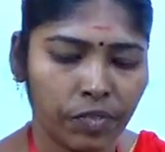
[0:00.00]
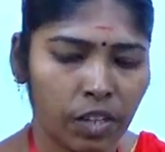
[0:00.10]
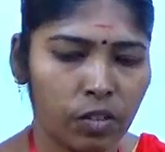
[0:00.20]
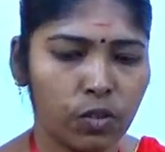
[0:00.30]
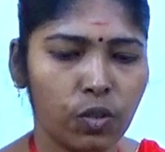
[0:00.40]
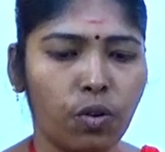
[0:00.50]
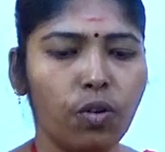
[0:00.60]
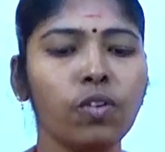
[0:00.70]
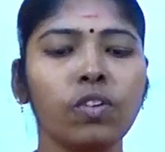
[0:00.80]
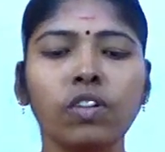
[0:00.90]

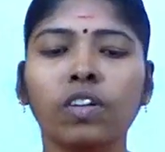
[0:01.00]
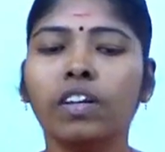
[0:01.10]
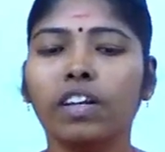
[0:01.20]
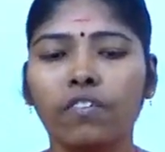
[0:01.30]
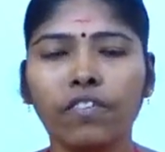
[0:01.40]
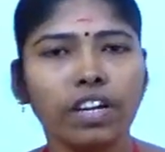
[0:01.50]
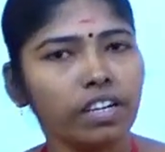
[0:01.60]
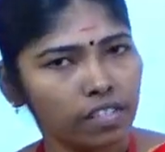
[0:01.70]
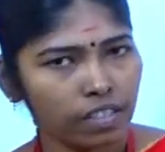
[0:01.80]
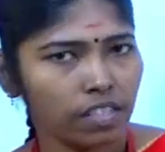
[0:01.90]
So now we
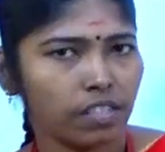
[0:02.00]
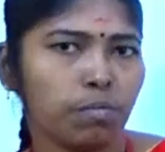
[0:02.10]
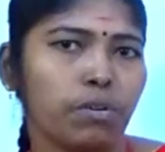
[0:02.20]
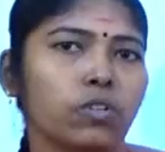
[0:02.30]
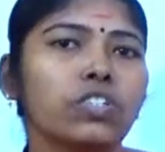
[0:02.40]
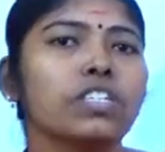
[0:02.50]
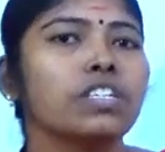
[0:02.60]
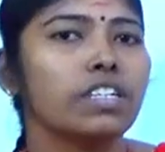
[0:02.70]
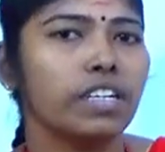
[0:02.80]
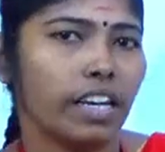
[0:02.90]
discuss about
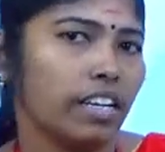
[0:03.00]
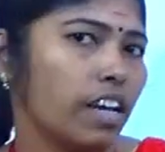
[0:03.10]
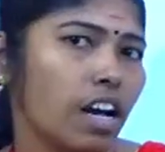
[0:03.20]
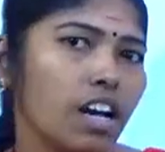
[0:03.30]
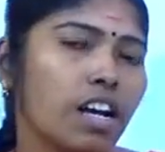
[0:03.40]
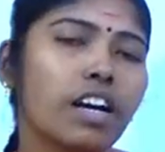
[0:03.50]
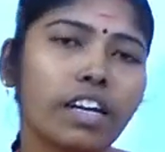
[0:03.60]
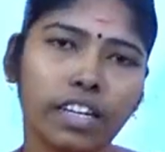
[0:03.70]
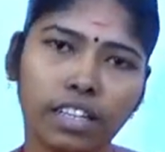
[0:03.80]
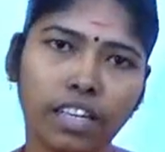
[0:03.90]
data
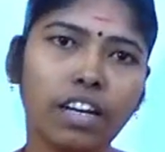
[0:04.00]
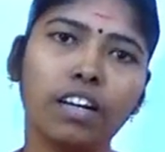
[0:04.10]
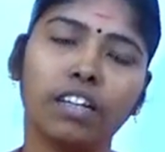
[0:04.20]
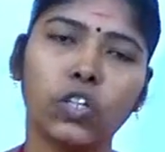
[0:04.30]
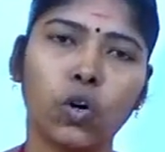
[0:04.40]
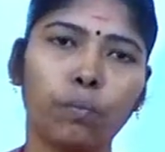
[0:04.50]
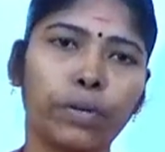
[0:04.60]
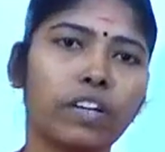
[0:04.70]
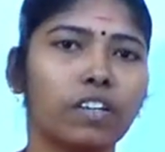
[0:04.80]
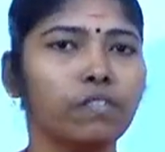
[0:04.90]
in the
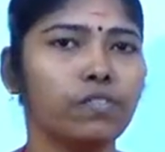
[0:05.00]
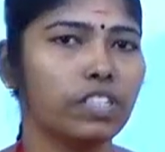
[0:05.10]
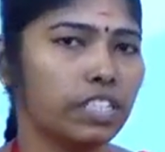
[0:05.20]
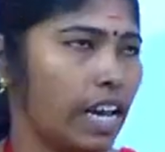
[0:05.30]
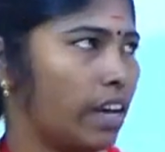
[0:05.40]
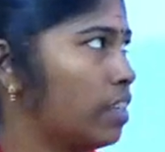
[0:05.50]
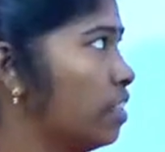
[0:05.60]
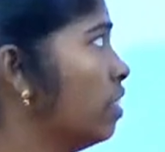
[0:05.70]
topic of stack.